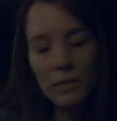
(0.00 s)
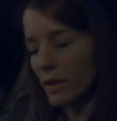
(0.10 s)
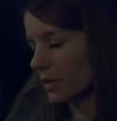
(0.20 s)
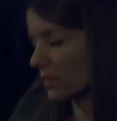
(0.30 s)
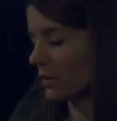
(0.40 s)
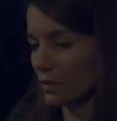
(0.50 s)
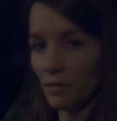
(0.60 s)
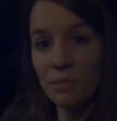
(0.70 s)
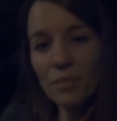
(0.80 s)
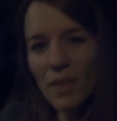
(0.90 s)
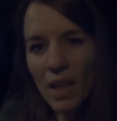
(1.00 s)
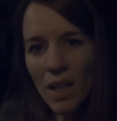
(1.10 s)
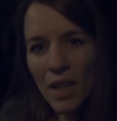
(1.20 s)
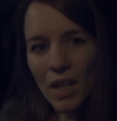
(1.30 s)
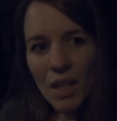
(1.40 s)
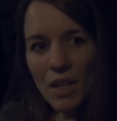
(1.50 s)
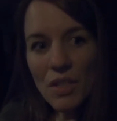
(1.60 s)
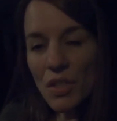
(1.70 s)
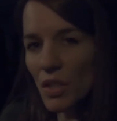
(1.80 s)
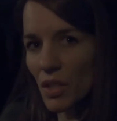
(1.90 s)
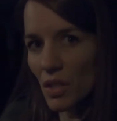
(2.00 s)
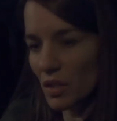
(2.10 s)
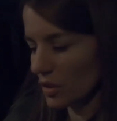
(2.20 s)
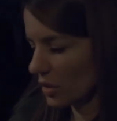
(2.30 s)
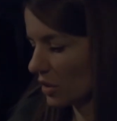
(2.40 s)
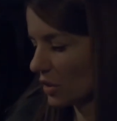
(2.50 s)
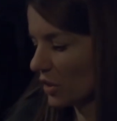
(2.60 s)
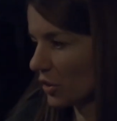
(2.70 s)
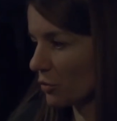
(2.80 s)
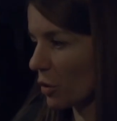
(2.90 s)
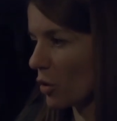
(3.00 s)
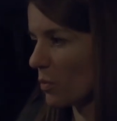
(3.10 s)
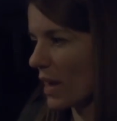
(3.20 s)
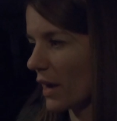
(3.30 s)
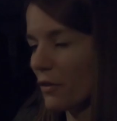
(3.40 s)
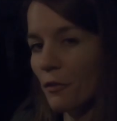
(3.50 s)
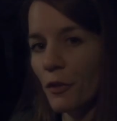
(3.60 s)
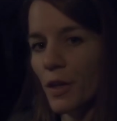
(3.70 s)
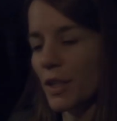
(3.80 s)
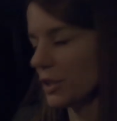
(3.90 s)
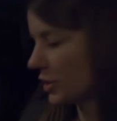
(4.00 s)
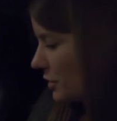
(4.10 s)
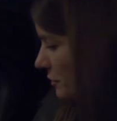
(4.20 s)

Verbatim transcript: get to the get to the throwback footage.